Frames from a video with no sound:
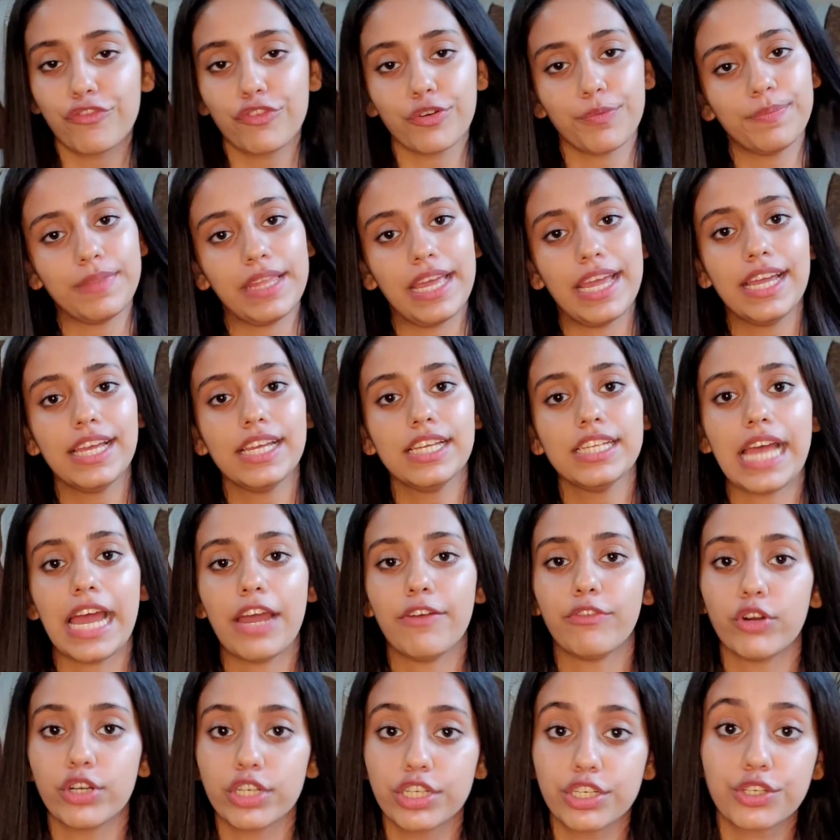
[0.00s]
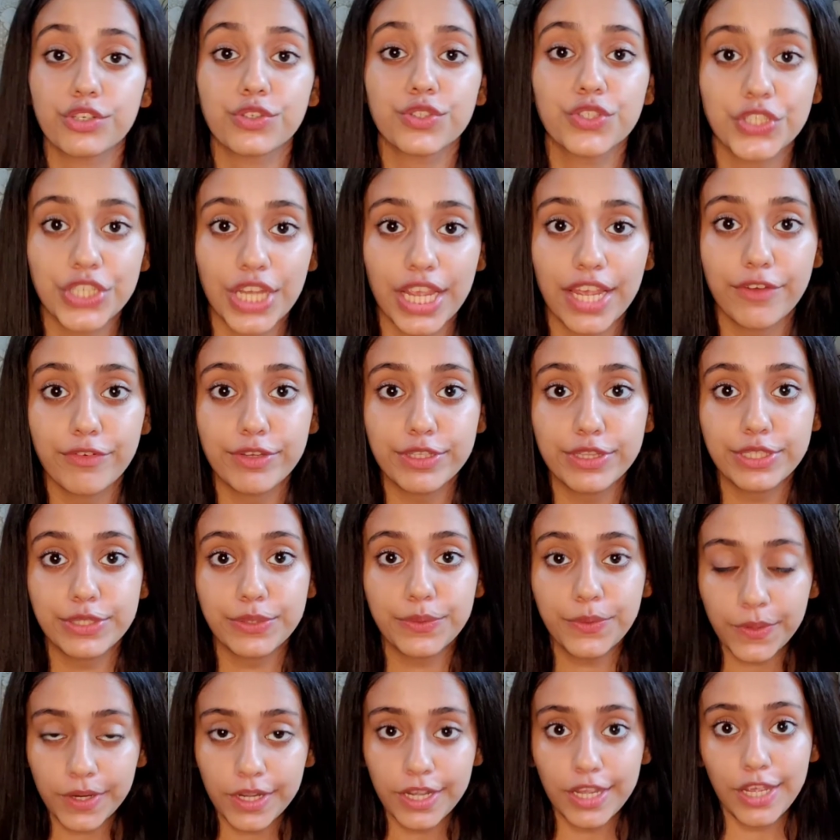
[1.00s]
from there. I wanted to share with
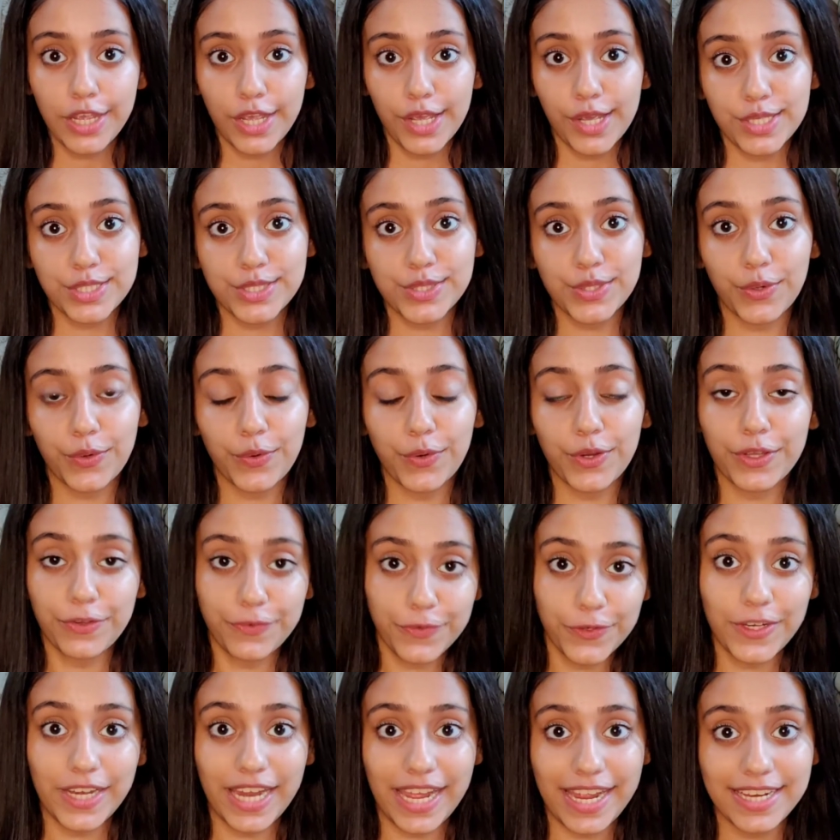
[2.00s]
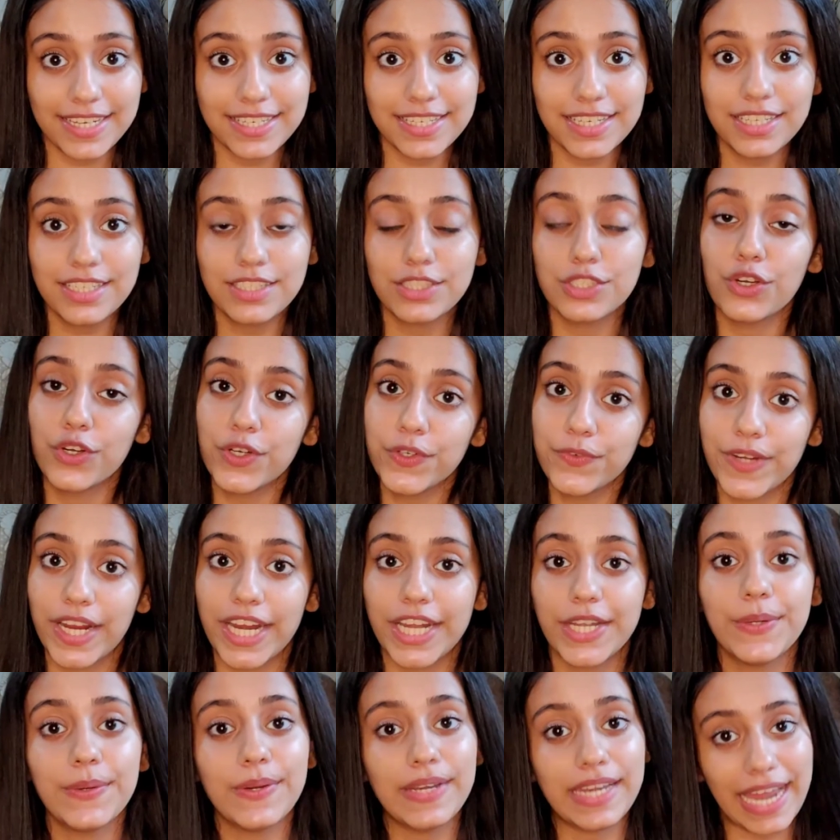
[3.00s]
you. So if you liked it, don't
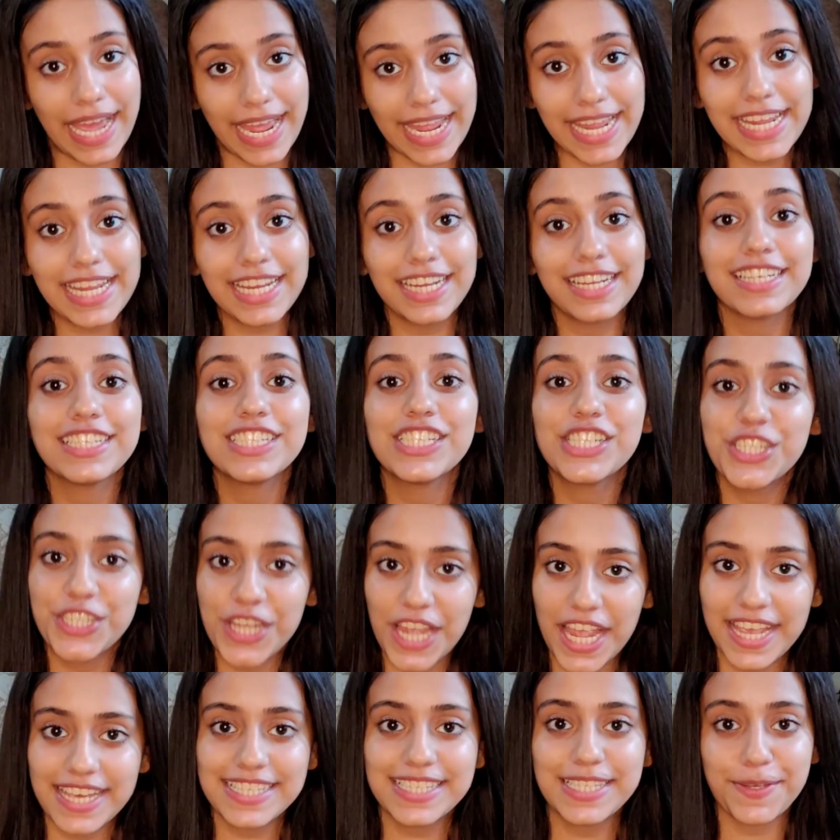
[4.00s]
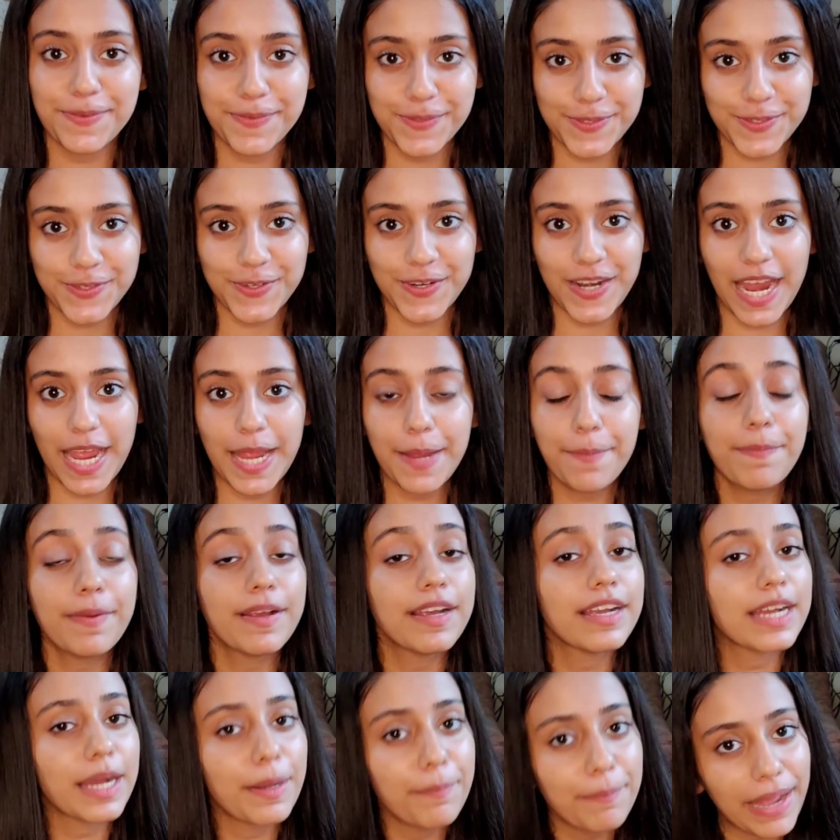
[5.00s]
forget to like, share, subscribe,
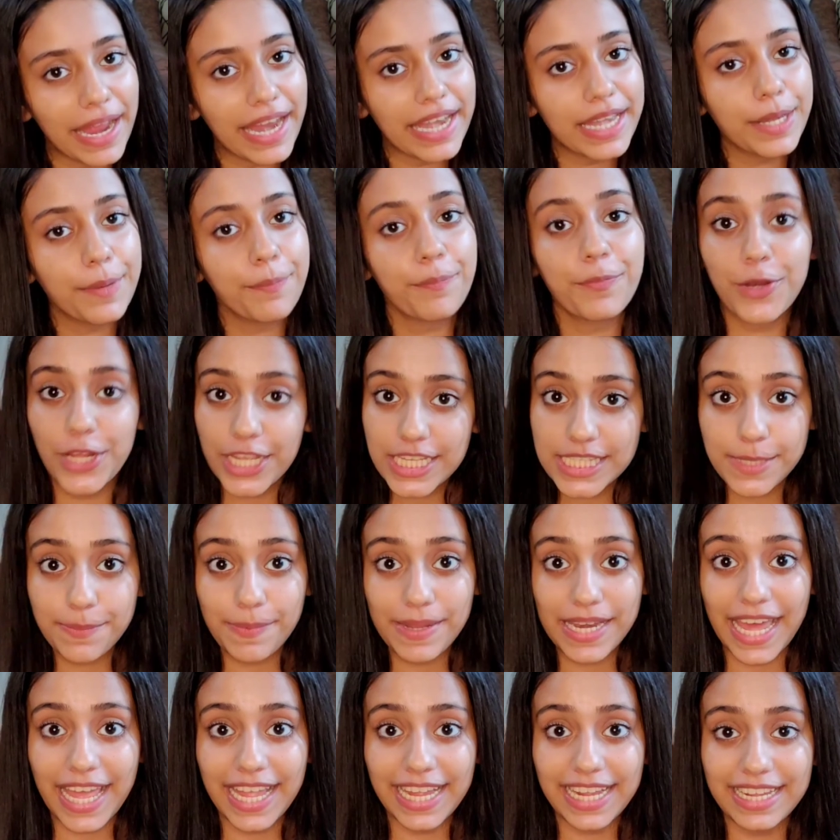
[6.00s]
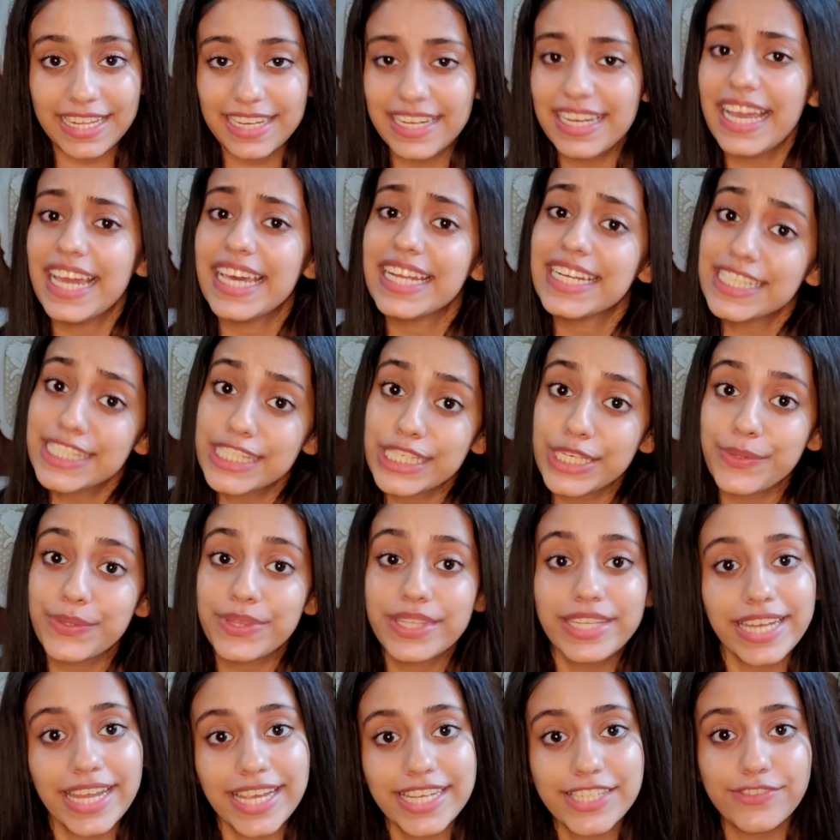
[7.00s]
comment, press the bell icon. And I'll see you
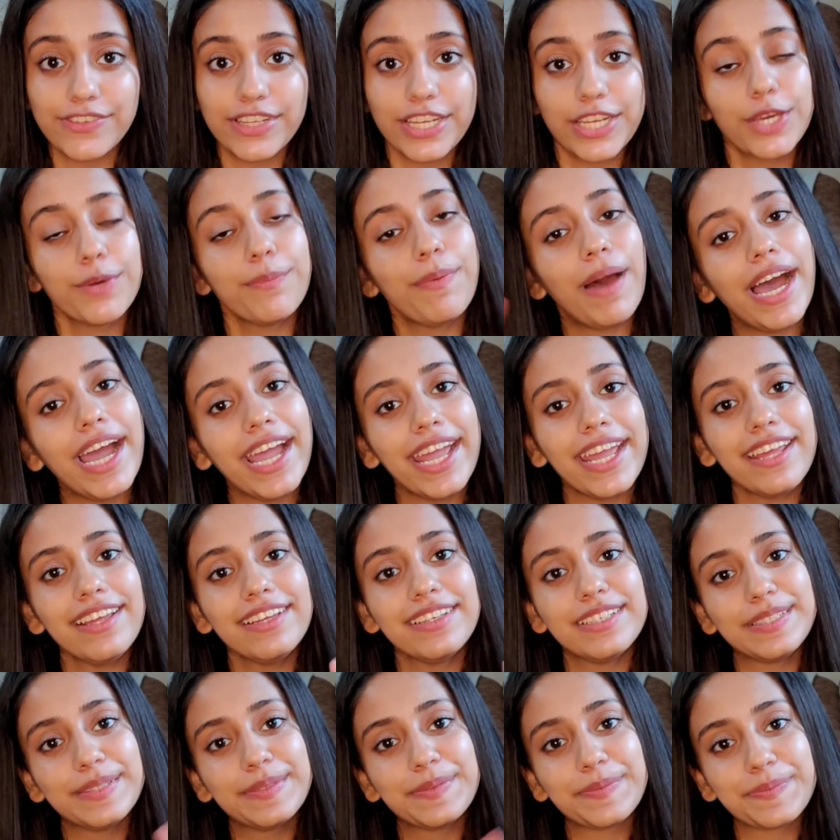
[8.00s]
in the next video. Bye.